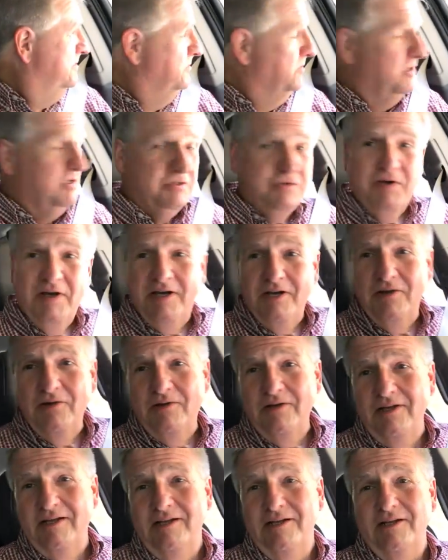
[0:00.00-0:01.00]
I'm going to try to go
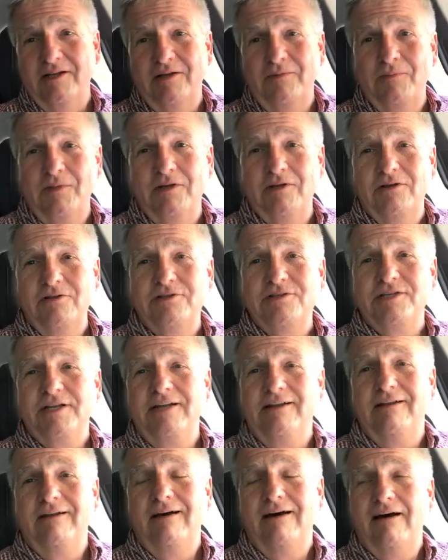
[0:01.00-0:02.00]
to Indian Mills
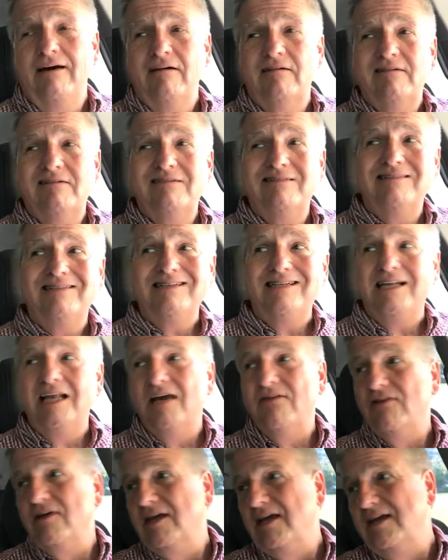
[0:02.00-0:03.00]
and
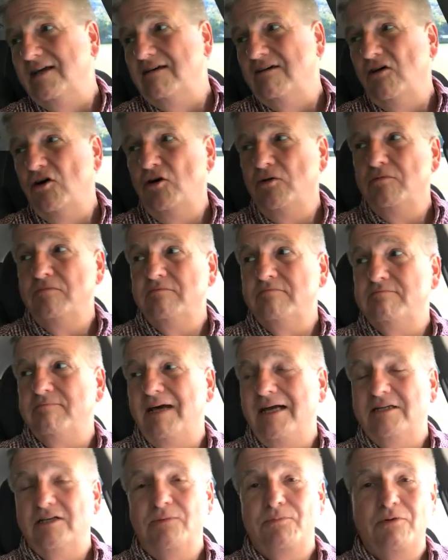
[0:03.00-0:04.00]
navigate home
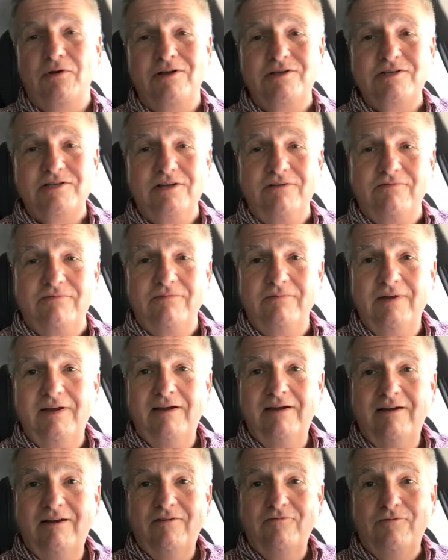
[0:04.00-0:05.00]
back to Princeton
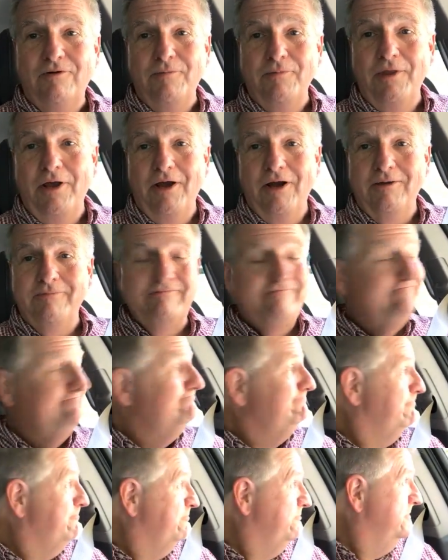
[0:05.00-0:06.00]
from there.
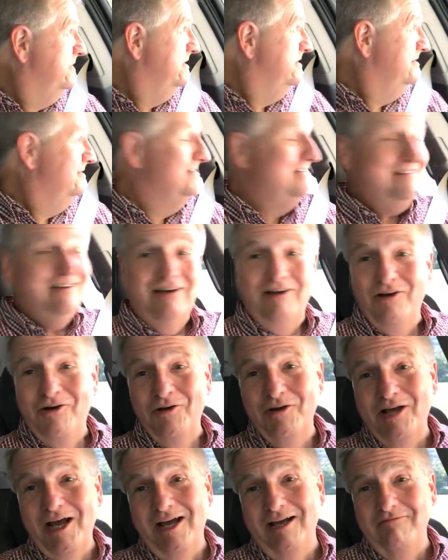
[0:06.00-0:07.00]

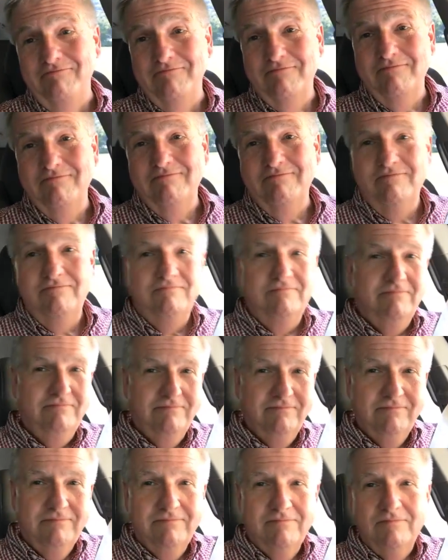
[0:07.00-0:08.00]
Okay.
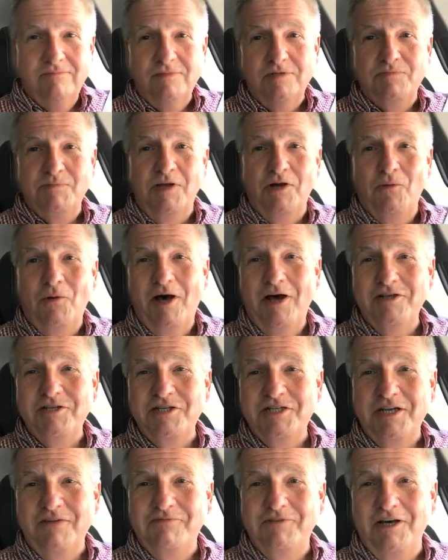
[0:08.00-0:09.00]
It's been a while
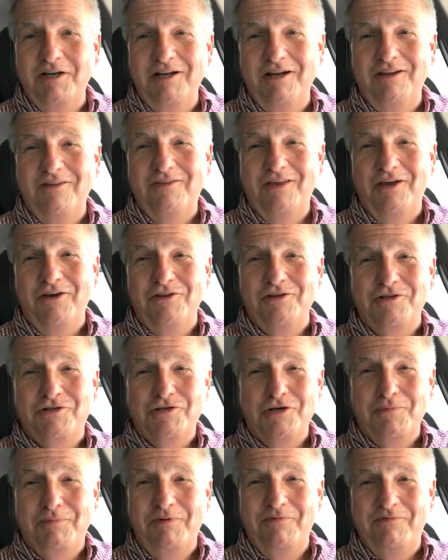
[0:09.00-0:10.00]
since I've done anything on the
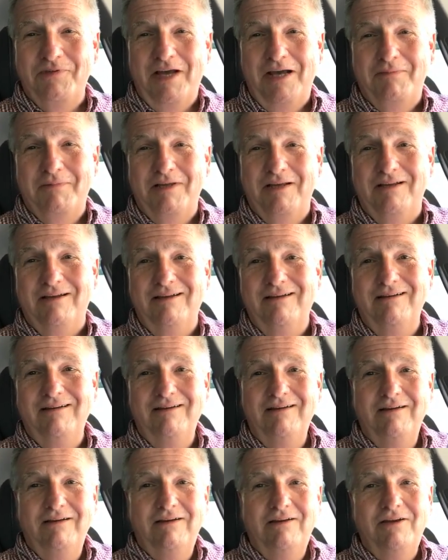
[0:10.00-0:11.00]
Turpin family
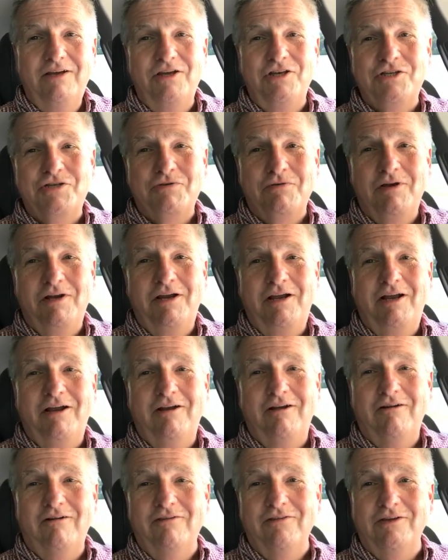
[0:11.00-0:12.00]
history
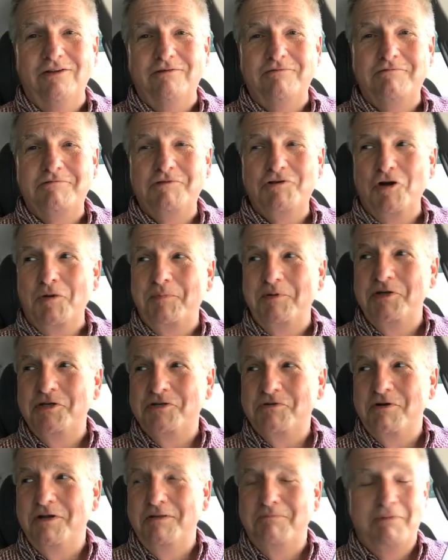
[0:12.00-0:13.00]
here on the Turpin
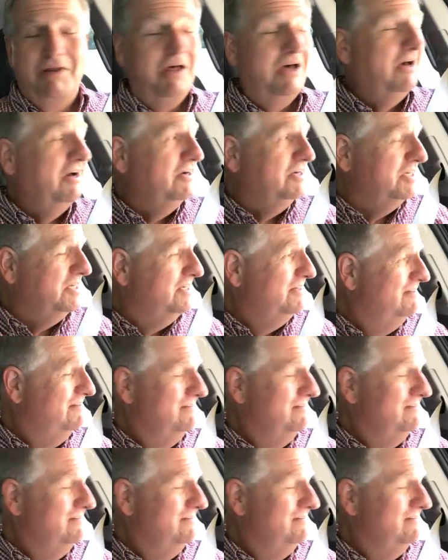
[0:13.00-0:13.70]
Tree blog.